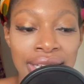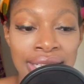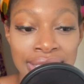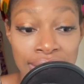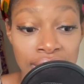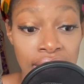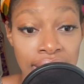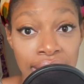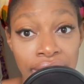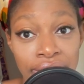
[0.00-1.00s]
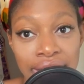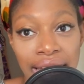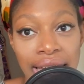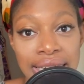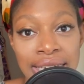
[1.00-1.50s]
against us on a later
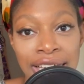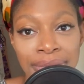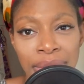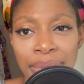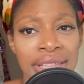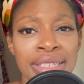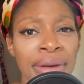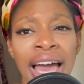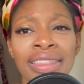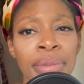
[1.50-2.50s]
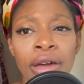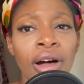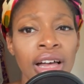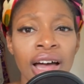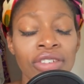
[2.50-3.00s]
date. Maybe that's a behind the
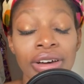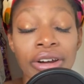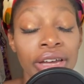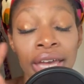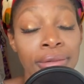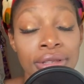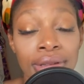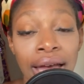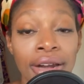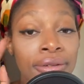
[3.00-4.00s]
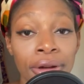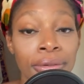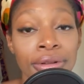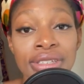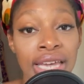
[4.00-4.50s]
paywall convo. I don't know.
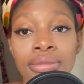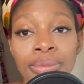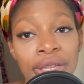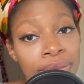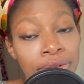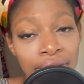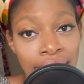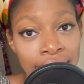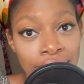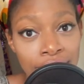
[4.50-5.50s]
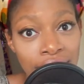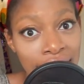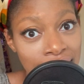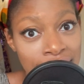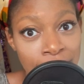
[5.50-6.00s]
We'll see. But moving on to the
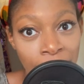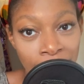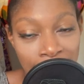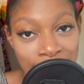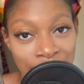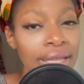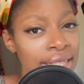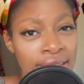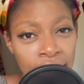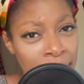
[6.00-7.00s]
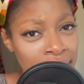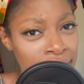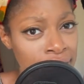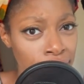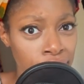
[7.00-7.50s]
next one. Let's talk about the
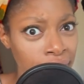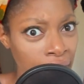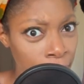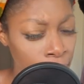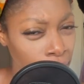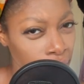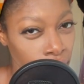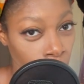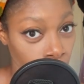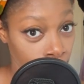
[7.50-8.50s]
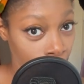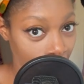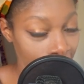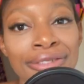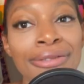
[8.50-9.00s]
social capital of it all,
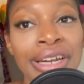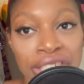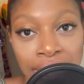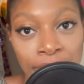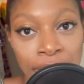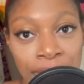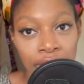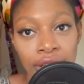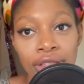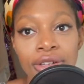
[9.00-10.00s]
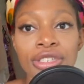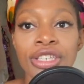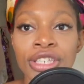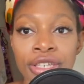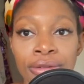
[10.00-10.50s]
right? Friendship. There's
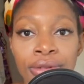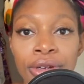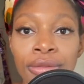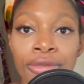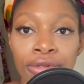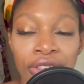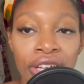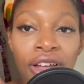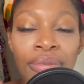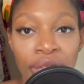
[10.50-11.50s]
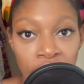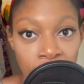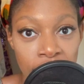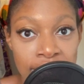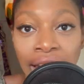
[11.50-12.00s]
this cute little movie called Mean
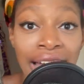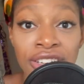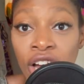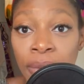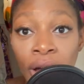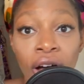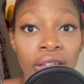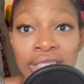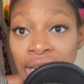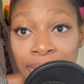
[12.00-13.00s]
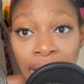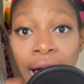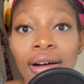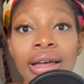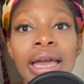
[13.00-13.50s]
Girls that I talk about all the
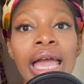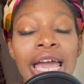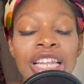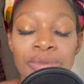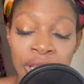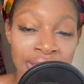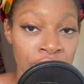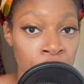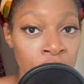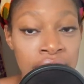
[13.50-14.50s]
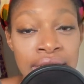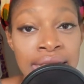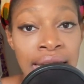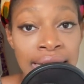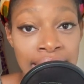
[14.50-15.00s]
time now, and it's because I
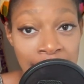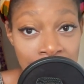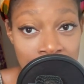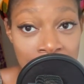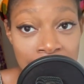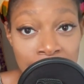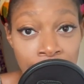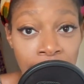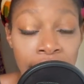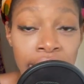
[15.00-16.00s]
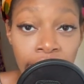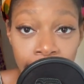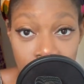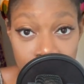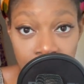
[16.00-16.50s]
truly think that Katie, the
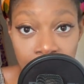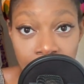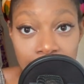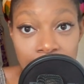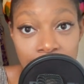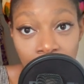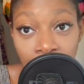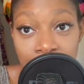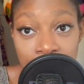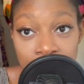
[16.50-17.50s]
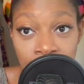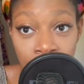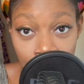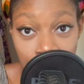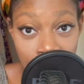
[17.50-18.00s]
main character, is
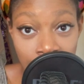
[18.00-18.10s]
autistic